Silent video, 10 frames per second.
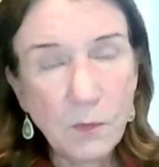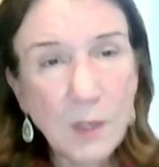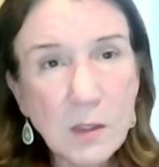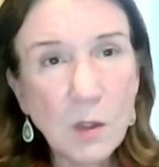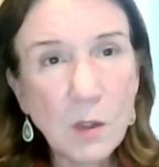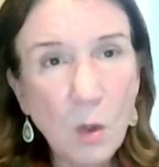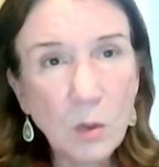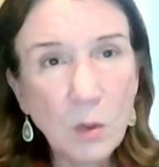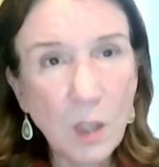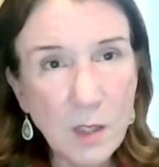That's uh-huh. the
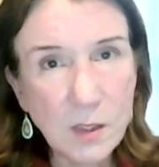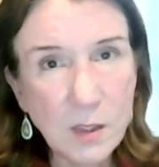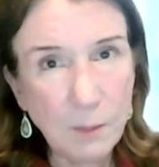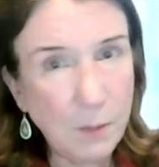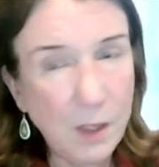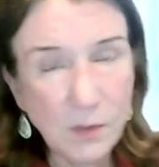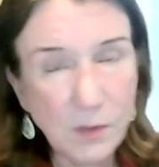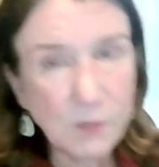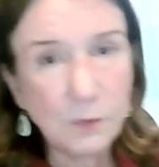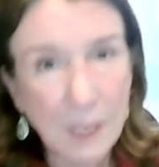whole concept behind
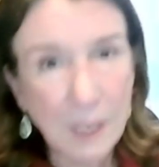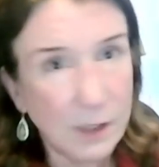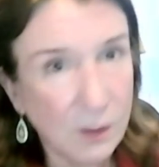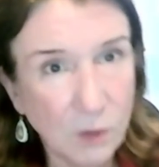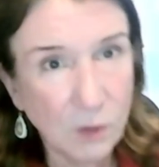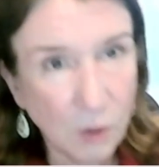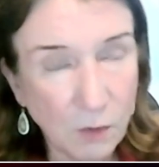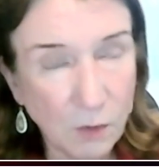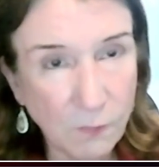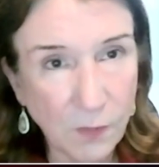this mm. flattening the
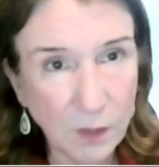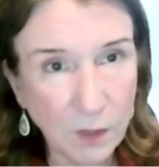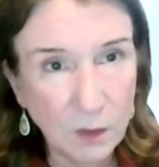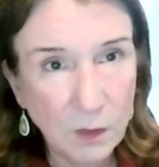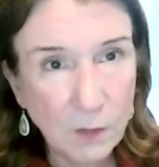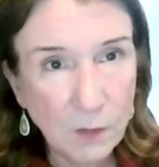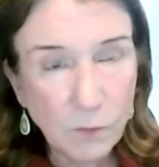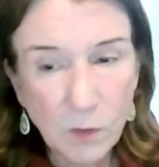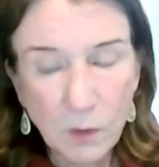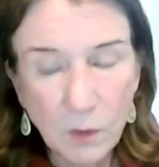curve thing.
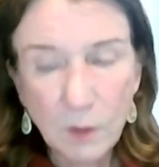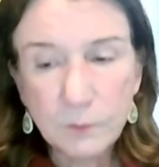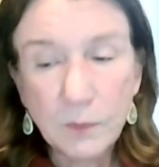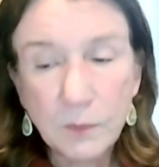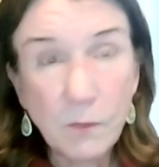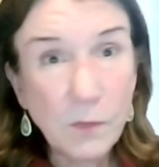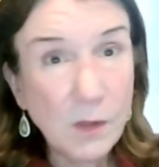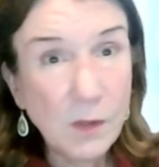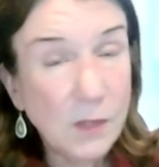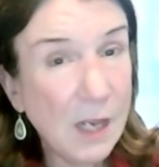Right, right.
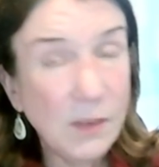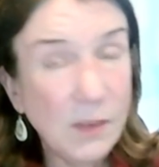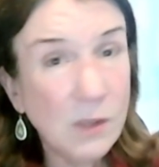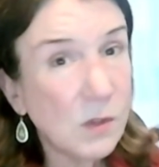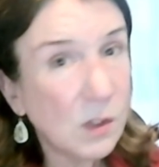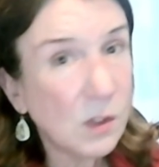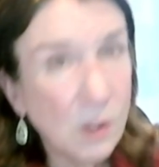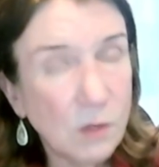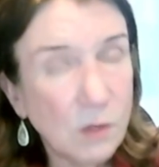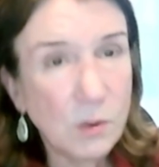And then there's
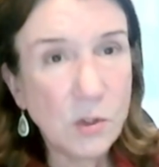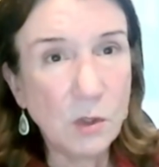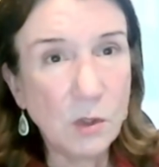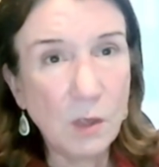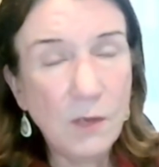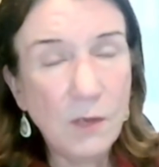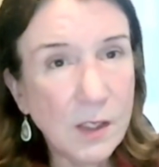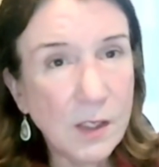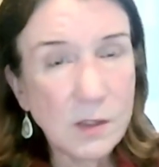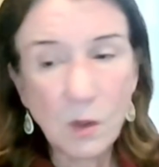another issue, and
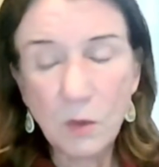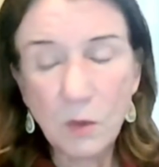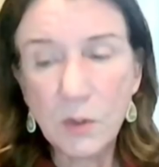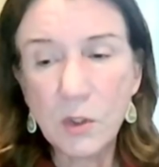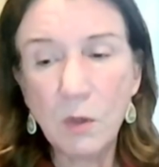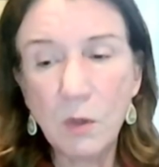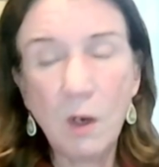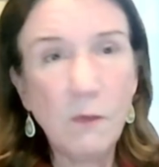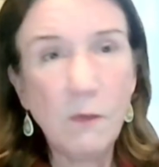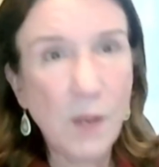that is the whole issue
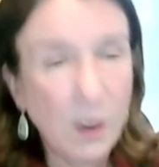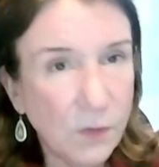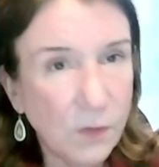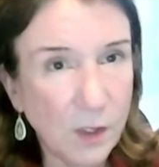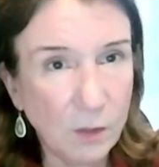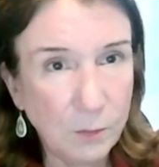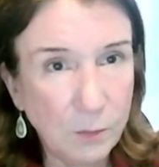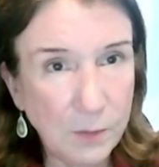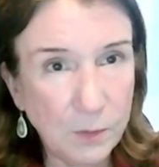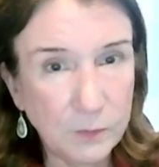of the healthcare
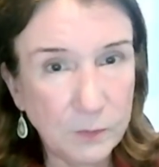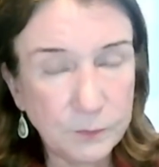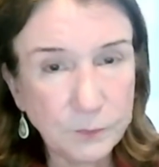people.